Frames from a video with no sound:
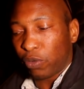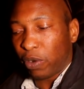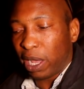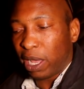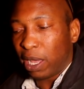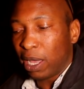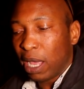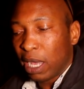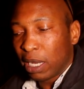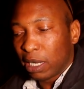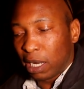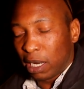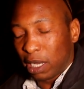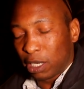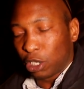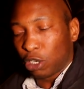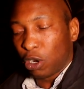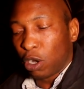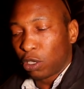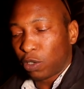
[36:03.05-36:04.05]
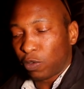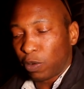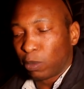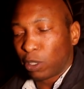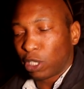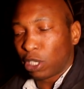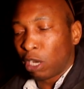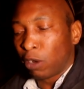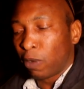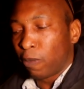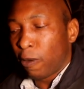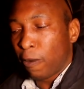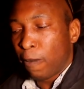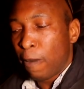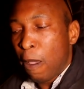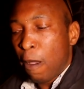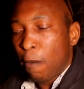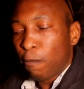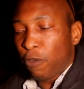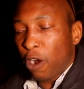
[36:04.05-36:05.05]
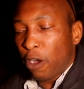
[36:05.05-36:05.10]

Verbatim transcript: three that I chose from Solomon.